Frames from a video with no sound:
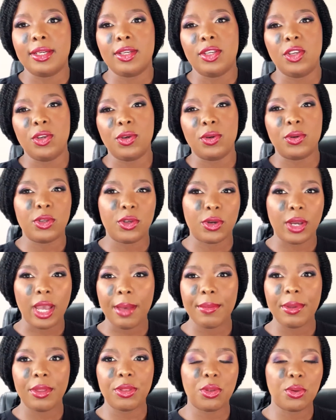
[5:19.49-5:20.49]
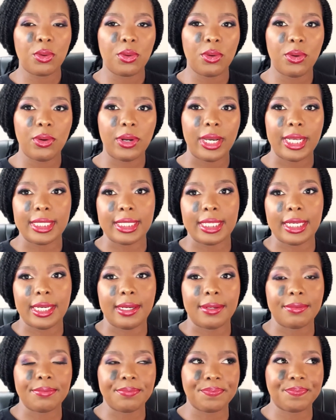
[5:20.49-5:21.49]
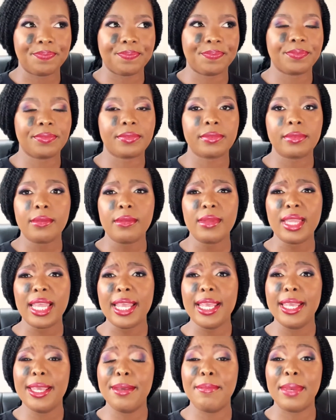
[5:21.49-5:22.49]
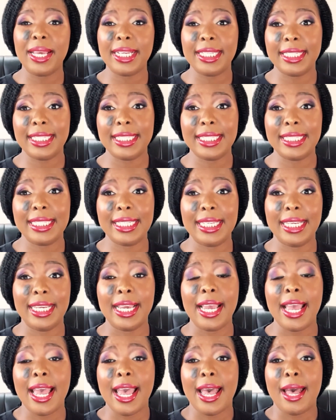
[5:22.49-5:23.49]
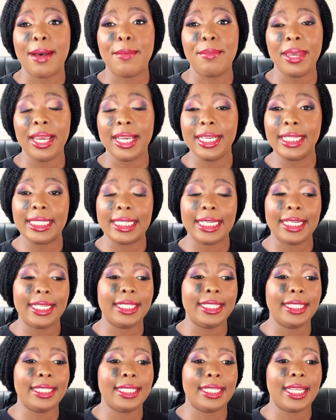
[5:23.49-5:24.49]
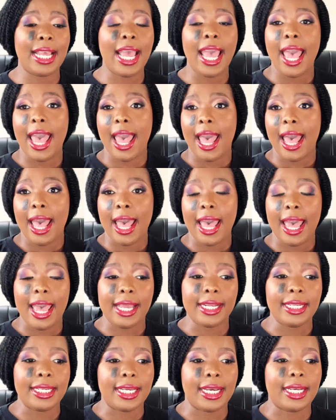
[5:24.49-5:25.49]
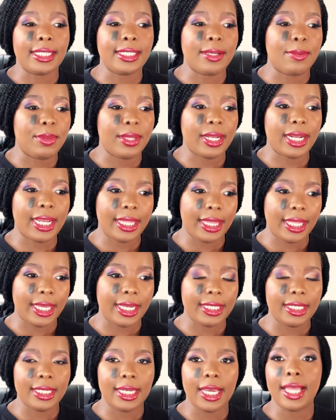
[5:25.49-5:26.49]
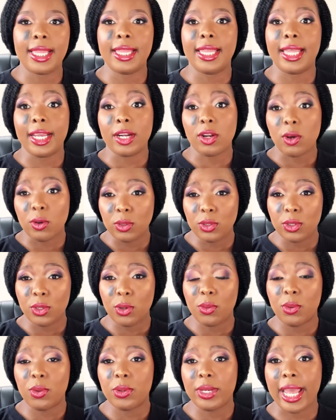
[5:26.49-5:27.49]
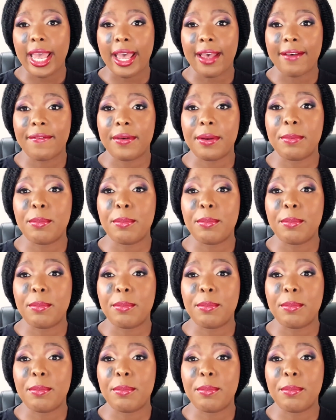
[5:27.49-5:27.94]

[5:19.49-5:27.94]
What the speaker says: you're coming through as a emergency patient, and something like that. Then also would have a